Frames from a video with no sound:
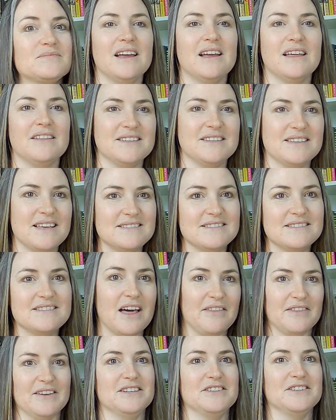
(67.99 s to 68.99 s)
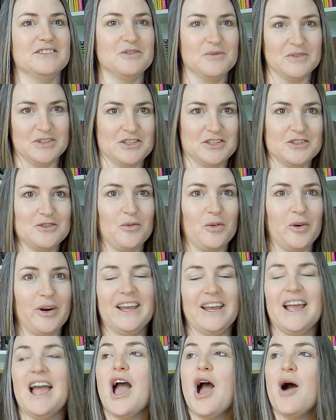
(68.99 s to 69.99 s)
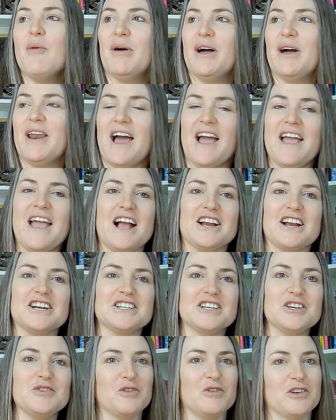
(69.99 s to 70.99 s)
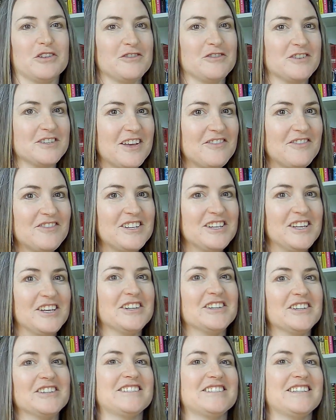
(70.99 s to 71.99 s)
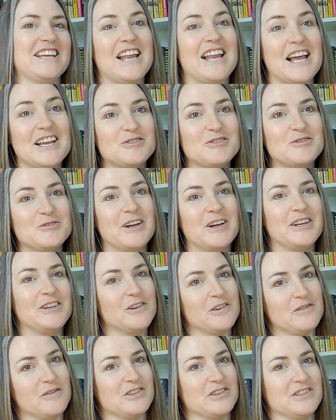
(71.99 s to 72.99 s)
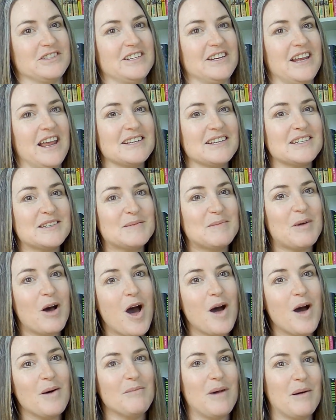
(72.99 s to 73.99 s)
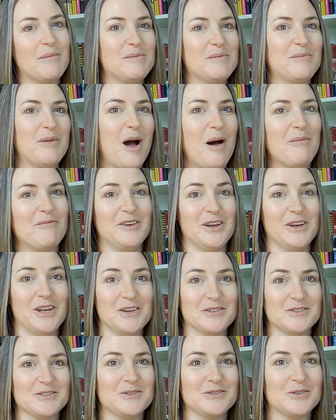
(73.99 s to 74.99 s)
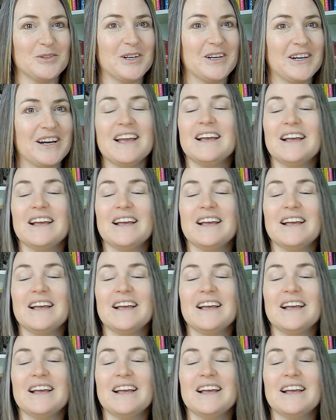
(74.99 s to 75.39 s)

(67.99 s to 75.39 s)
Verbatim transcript: This has nothing to do with the story, but I actually worked for seven years in high school and university at a small mom and pop video store.